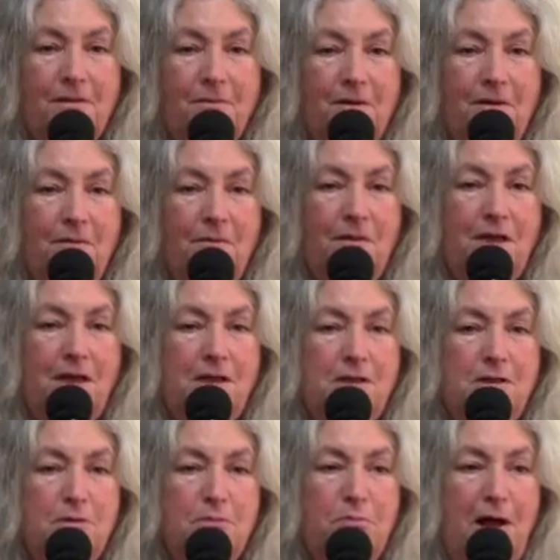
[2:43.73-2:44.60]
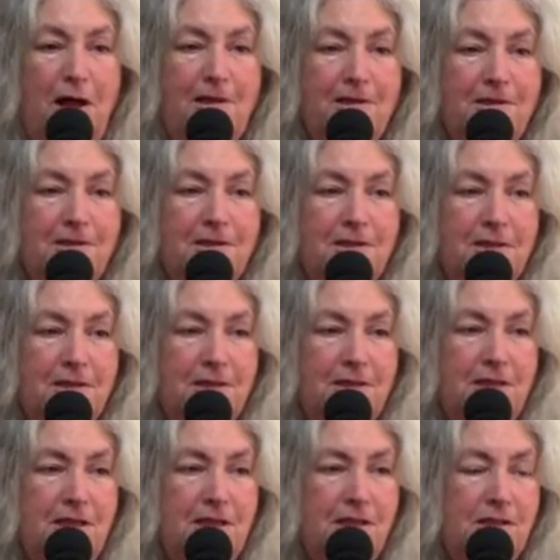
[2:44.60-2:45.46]
when we do
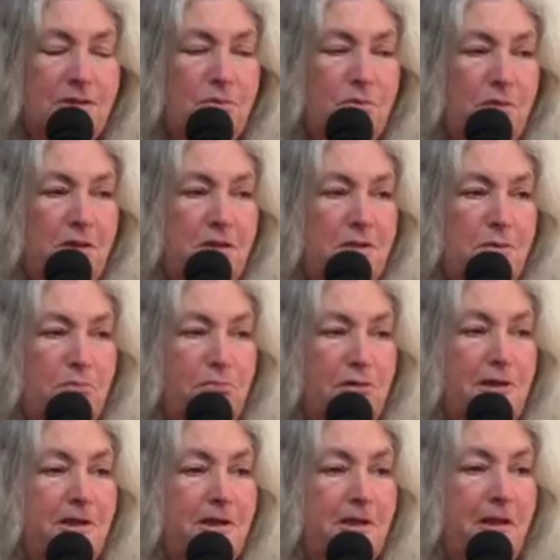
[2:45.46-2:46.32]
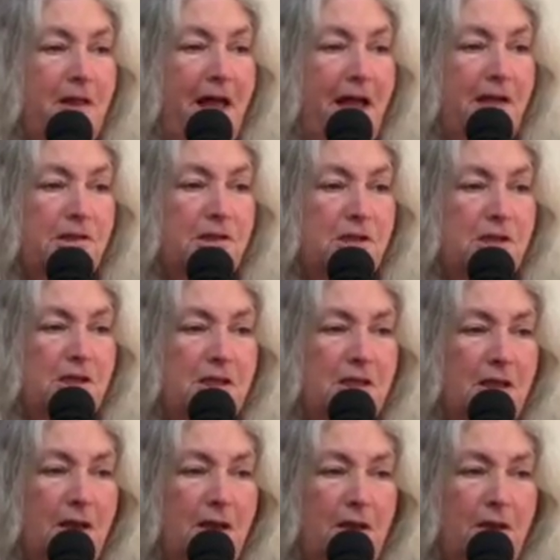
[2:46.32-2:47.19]
politics, when we do political
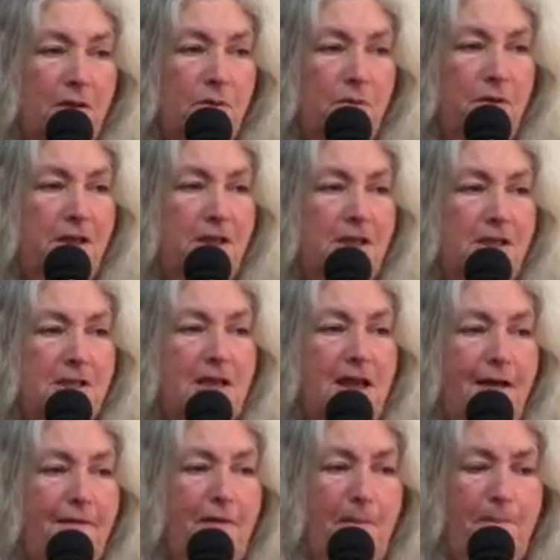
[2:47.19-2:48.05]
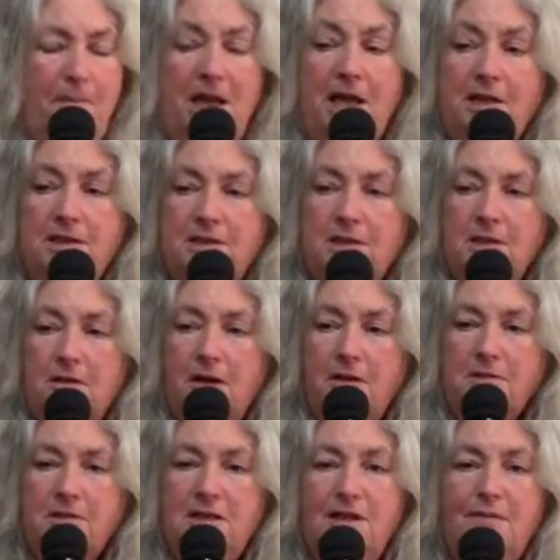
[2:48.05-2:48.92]
action, we need to have a base in
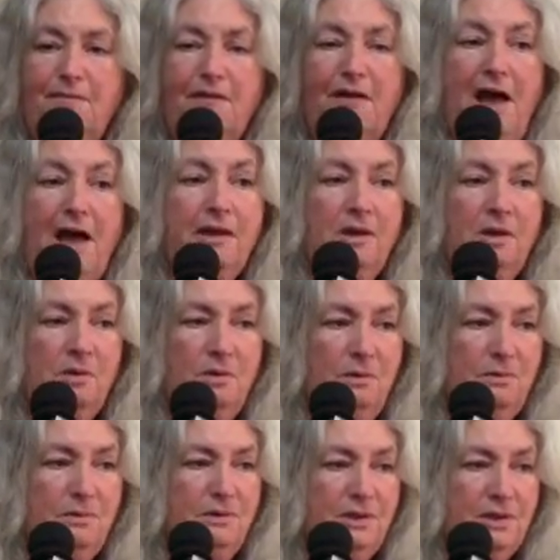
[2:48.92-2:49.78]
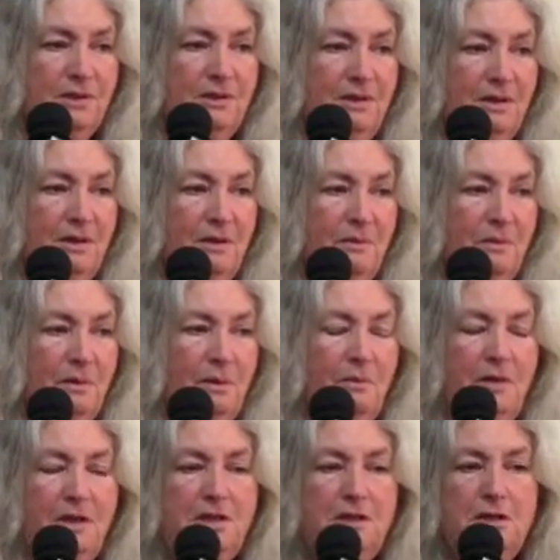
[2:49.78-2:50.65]
our deep values. You know,
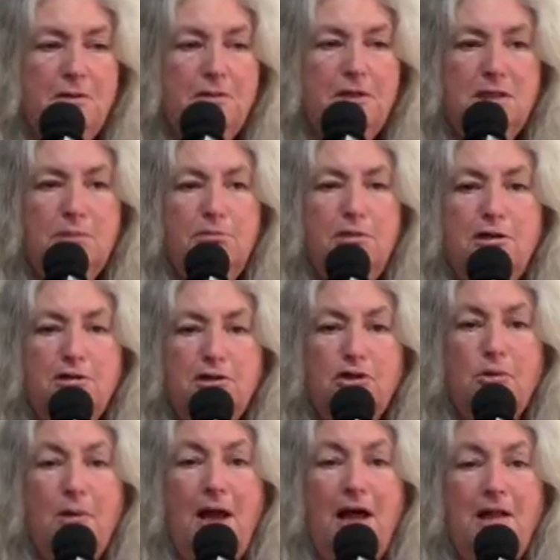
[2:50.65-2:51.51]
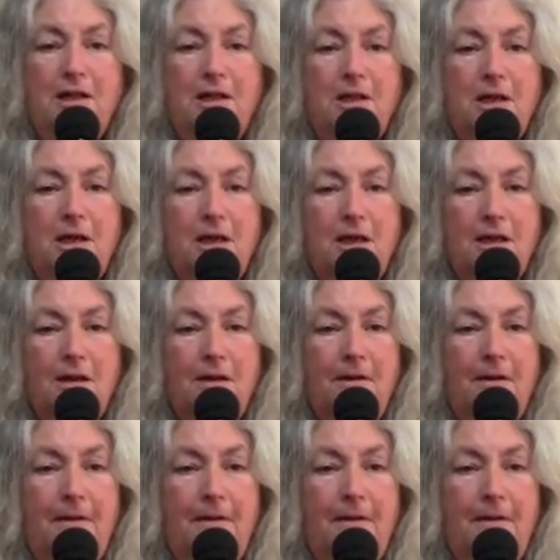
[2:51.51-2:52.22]
when we do spirituality,